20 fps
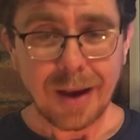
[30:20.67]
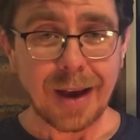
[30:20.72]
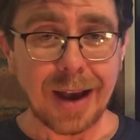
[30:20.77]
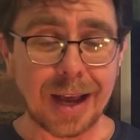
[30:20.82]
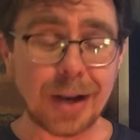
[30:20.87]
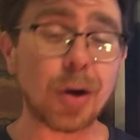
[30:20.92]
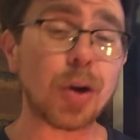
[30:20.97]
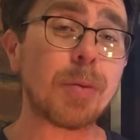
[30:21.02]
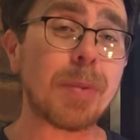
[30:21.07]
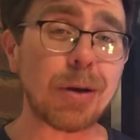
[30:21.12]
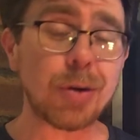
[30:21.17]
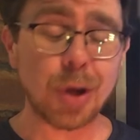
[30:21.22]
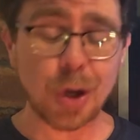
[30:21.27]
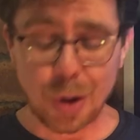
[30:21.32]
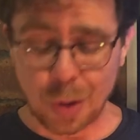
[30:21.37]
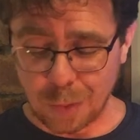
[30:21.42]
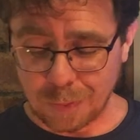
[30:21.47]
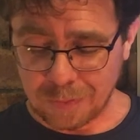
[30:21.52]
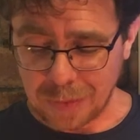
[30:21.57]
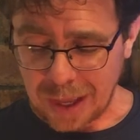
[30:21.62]
I don't know about
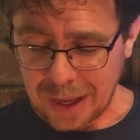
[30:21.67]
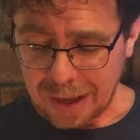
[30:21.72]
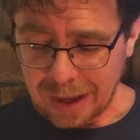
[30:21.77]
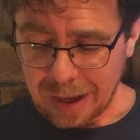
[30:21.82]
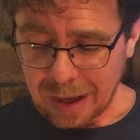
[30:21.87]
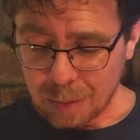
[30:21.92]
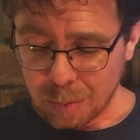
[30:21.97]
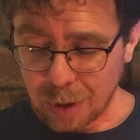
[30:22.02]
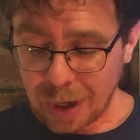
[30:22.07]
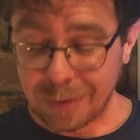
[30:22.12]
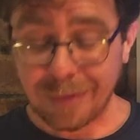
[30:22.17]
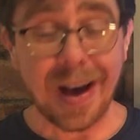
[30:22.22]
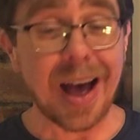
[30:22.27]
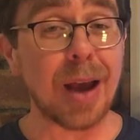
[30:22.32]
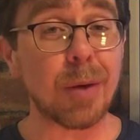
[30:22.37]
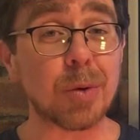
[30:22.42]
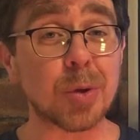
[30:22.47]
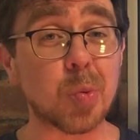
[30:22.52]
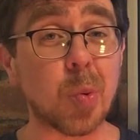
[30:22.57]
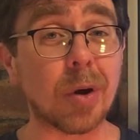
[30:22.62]
you, but if
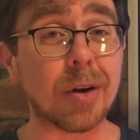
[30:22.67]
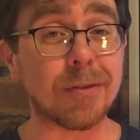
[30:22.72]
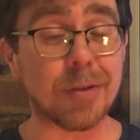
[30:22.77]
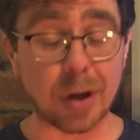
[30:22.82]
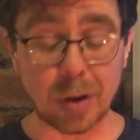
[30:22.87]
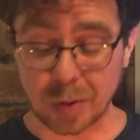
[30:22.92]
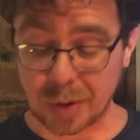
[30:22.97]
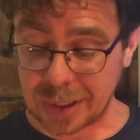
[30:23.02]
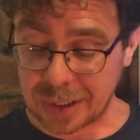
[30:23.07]
I was one of those